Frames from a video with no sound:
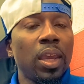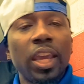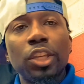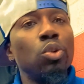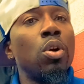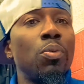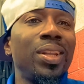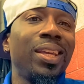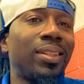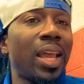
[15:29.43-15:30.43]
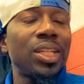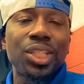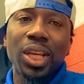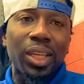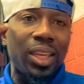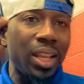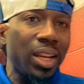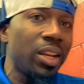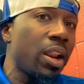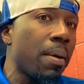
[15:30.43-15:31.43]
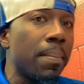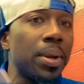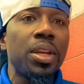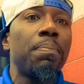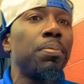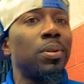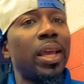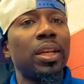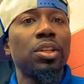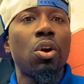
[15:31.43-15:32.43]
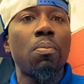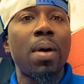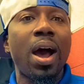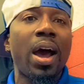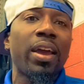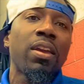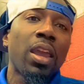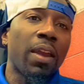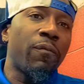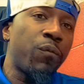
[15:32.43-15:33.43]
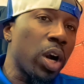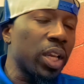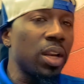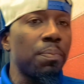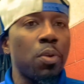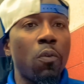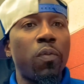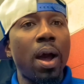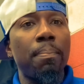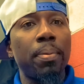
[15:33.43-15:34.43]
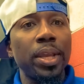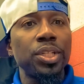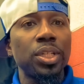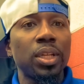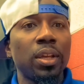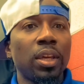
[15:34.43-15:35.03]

And you don't need that shit getting in there manipulating your mind and fucking up your vibration.